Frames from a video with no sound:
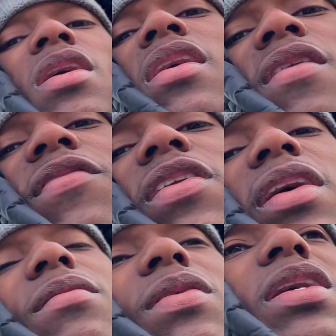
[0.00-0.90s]
And I feel like
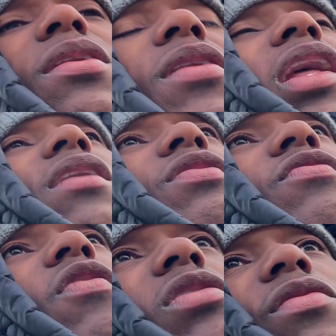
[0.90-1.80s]
in the beginning, a lot of us
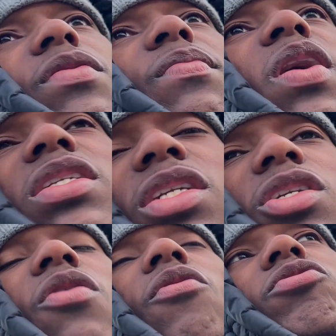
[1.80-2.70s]
fall in love with the process,
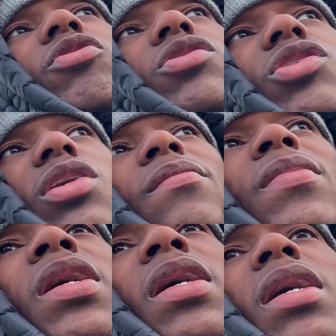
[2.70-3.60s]
going to the gym,
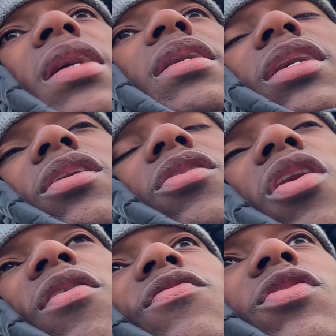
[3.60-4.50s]
getting
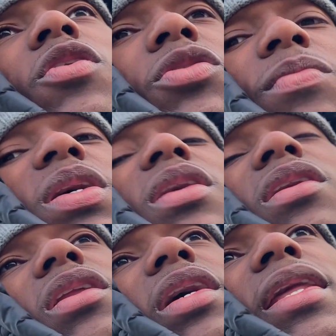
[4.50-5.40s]
off social media,
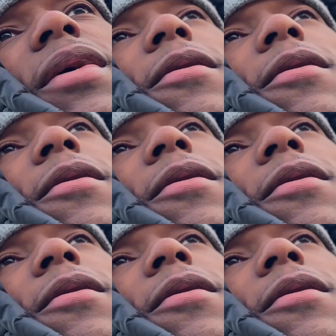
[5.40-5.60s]
delaying their